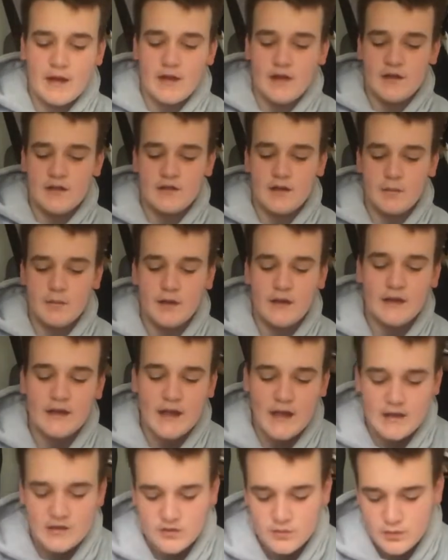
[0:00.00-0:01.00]
guys, I'm going to
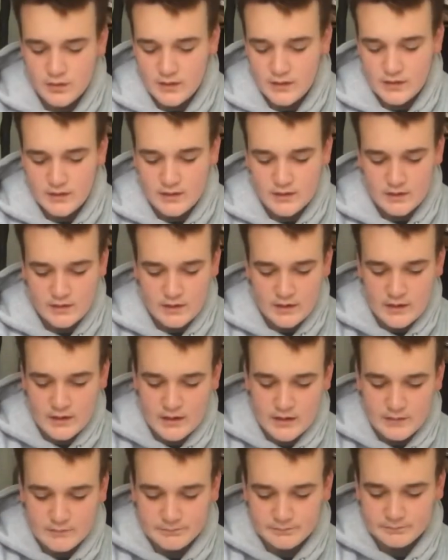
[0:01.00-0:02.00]
get into it.
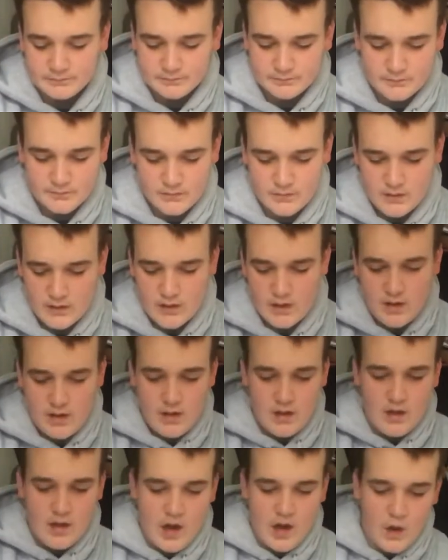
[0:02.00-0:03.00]
I
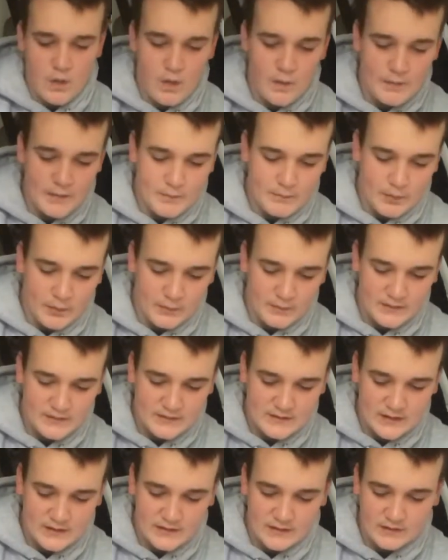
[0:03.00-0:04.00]
will be probably
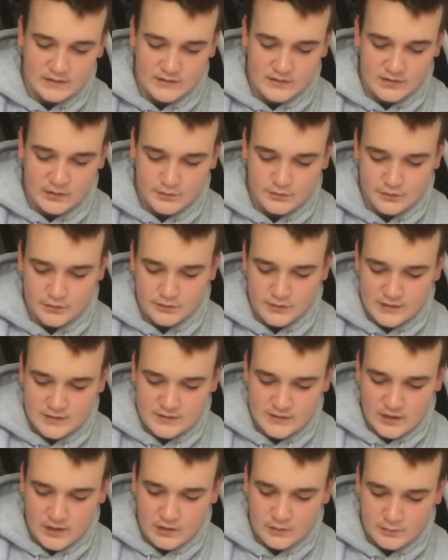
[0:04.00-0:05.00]
sending these off for
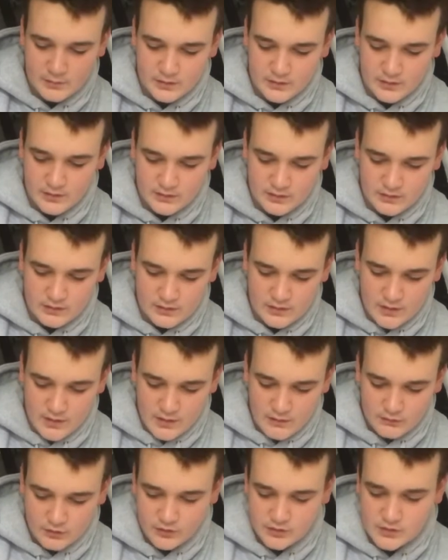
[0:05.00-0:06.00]
resale because I've
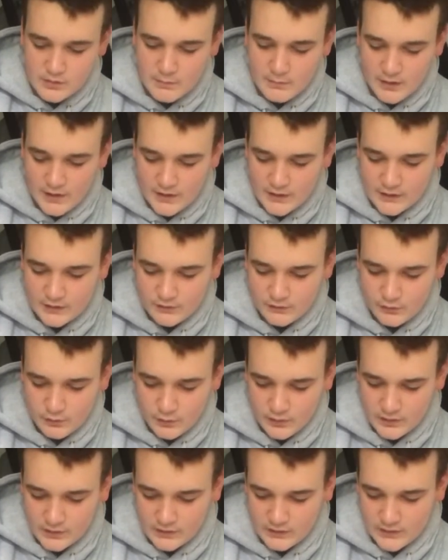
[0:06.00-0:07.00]
got some buyers for
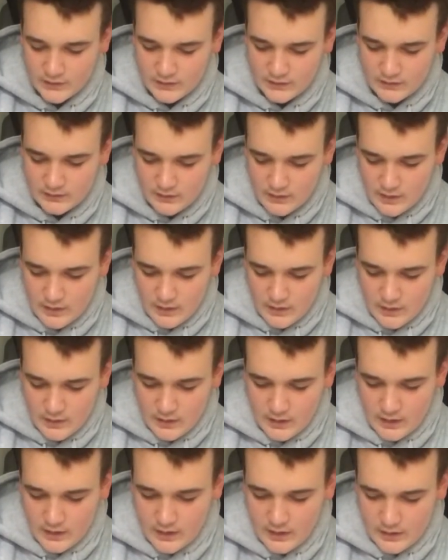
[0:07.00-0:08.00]
wanting this.
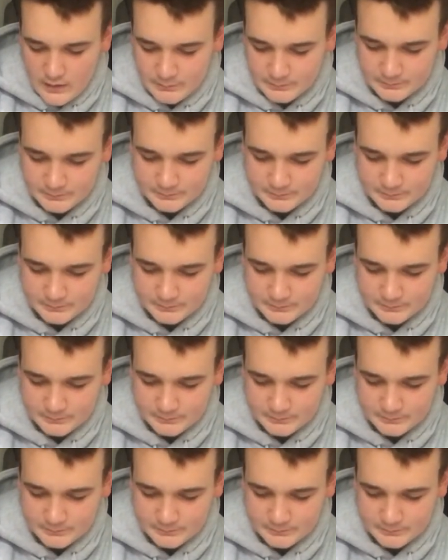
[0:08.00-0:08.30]
And